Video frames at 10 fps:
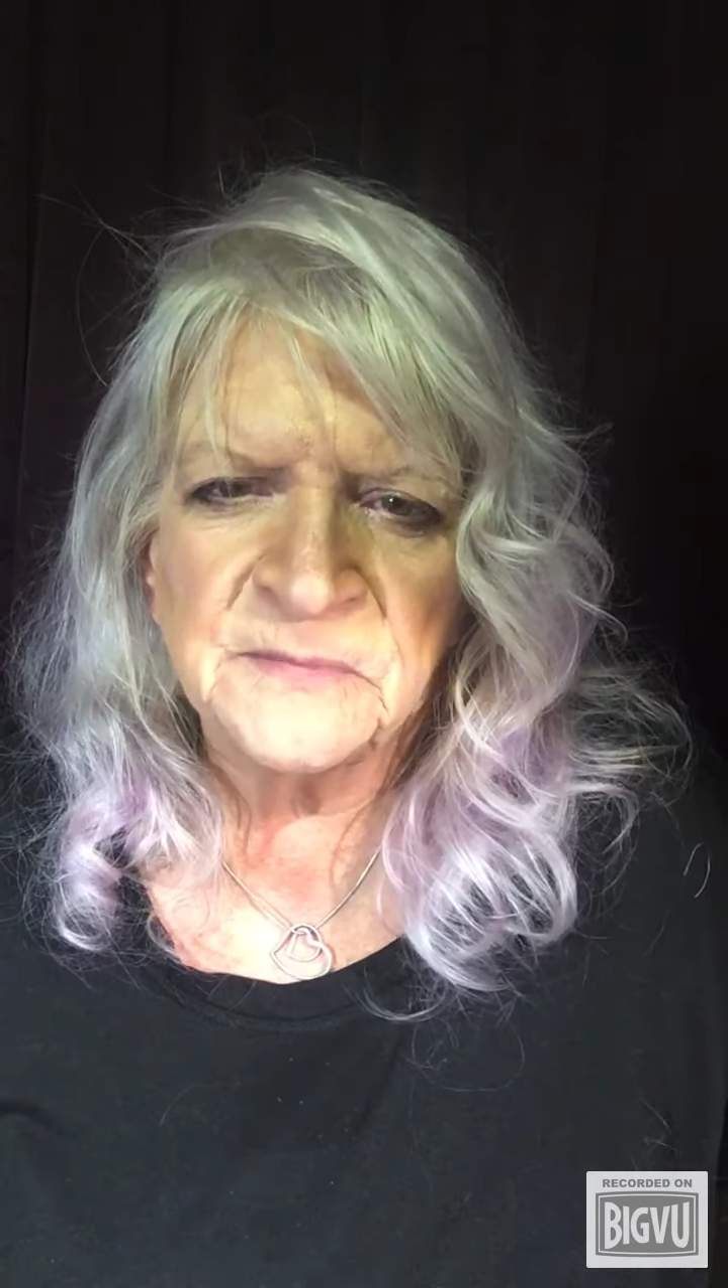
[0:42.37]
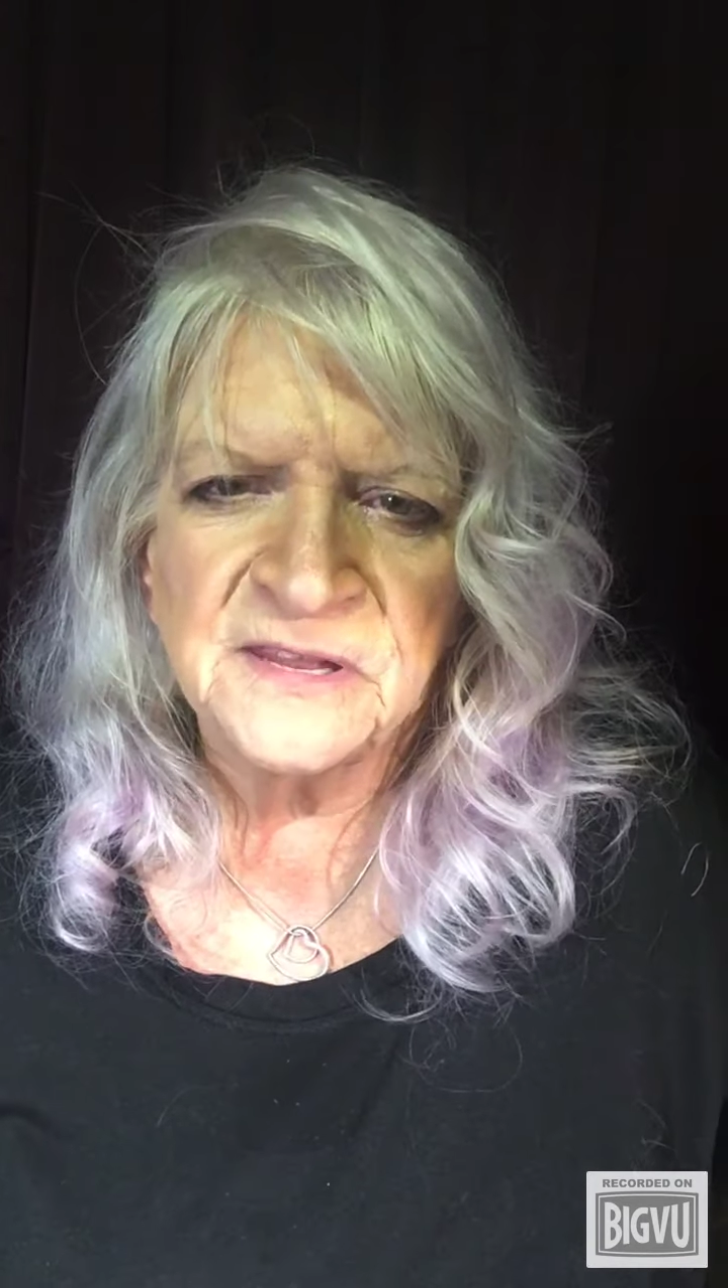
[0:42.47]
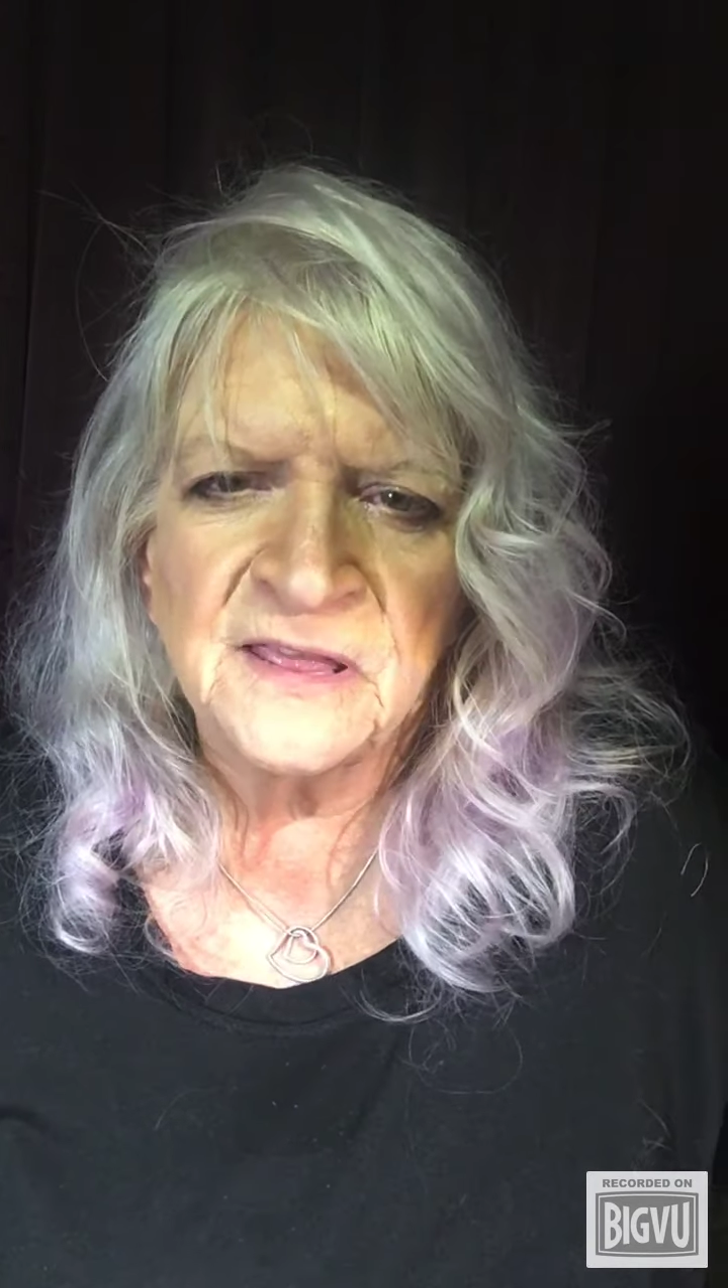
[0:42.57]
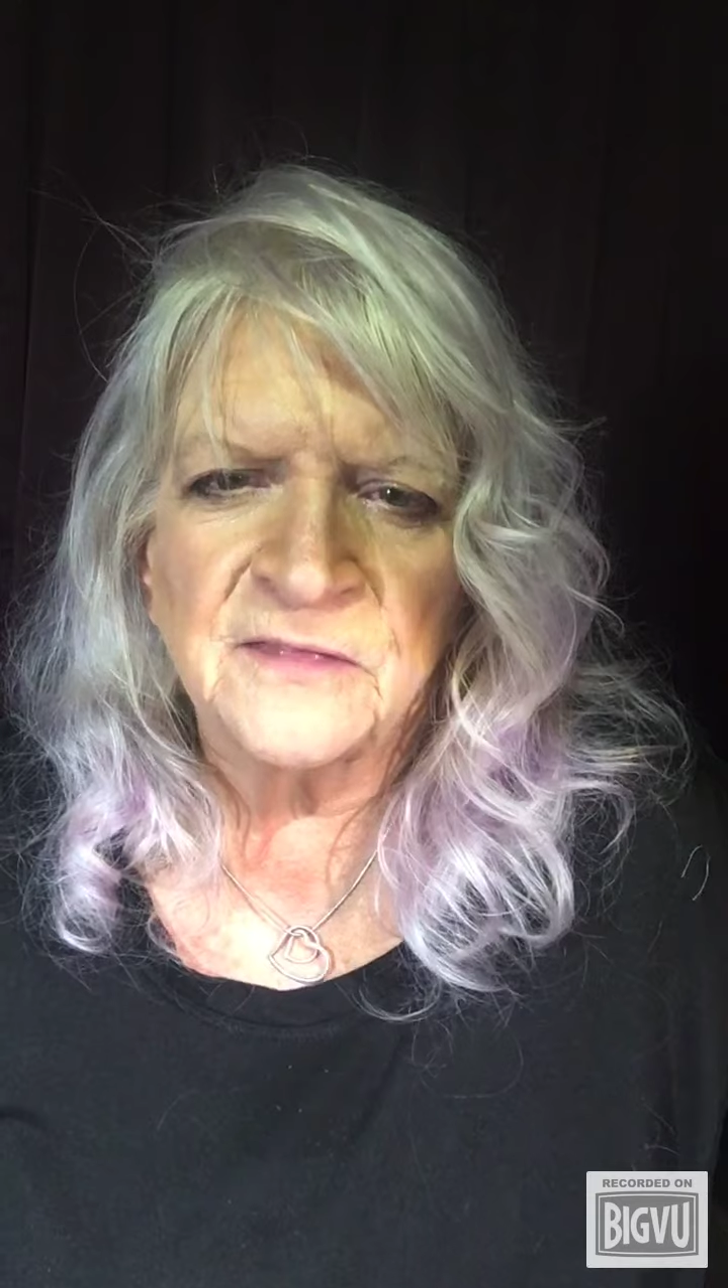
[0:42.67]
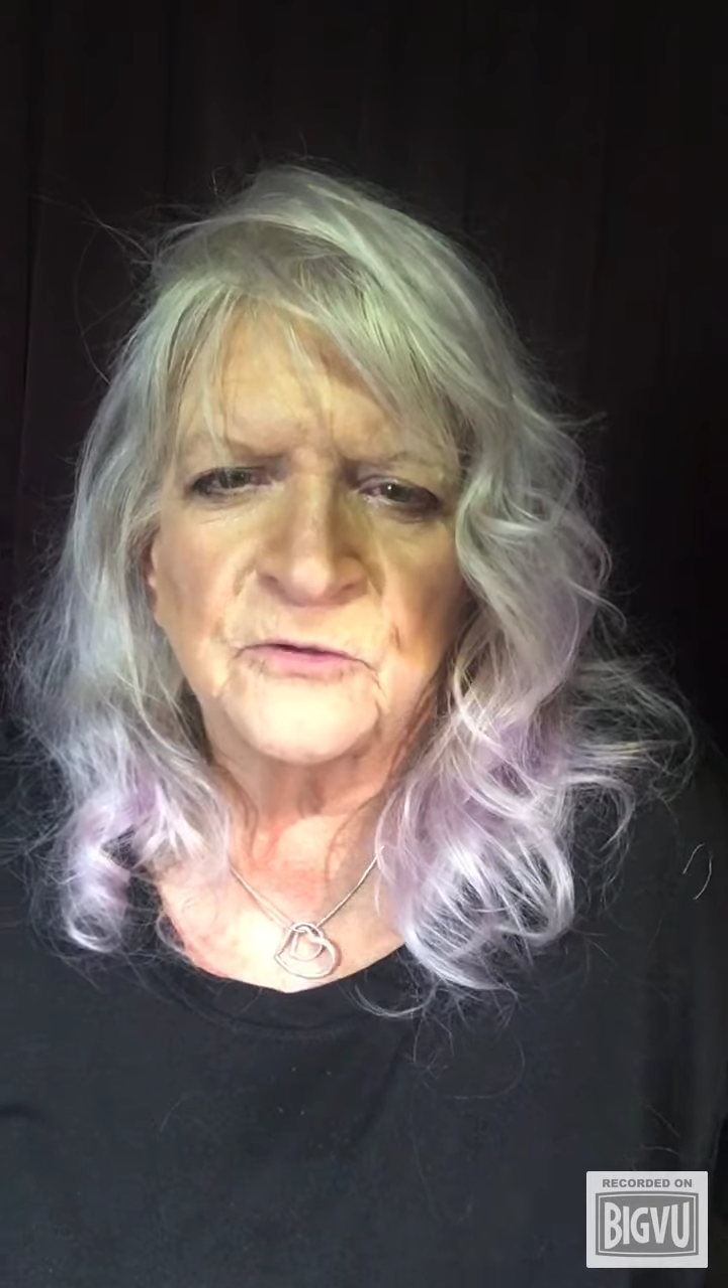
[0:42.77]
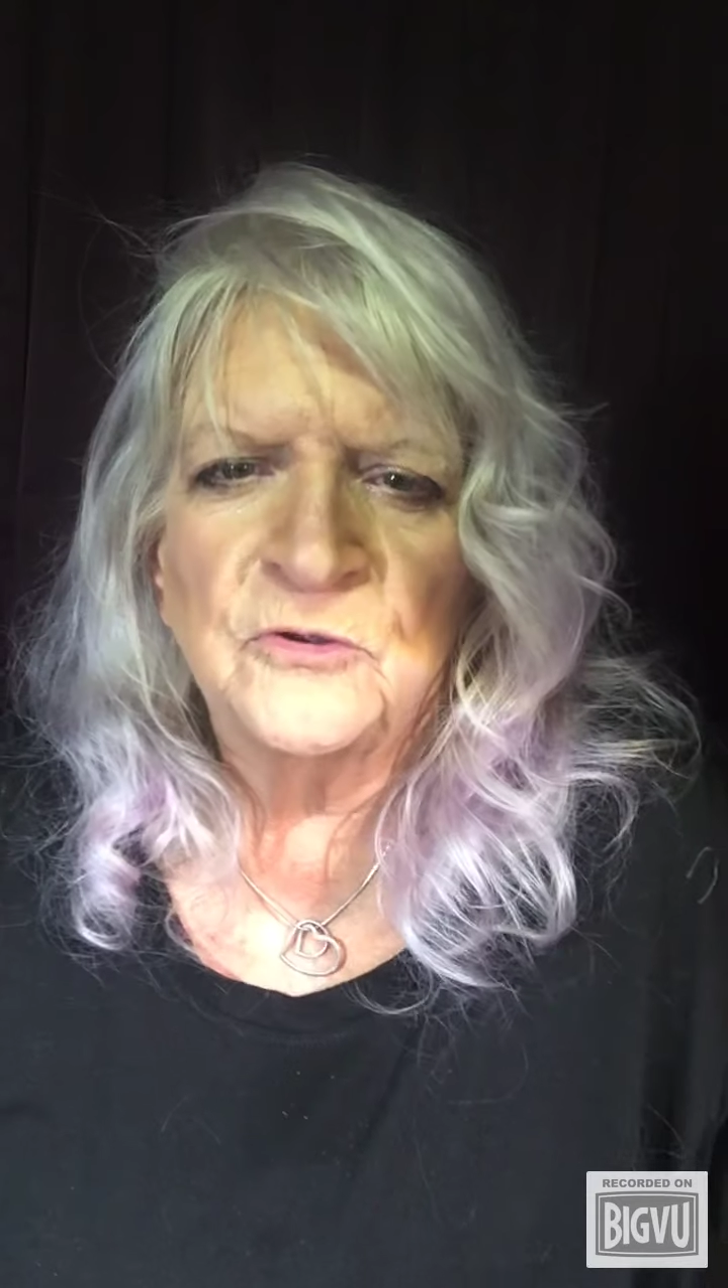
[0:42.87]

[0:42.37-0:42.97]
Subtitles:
together.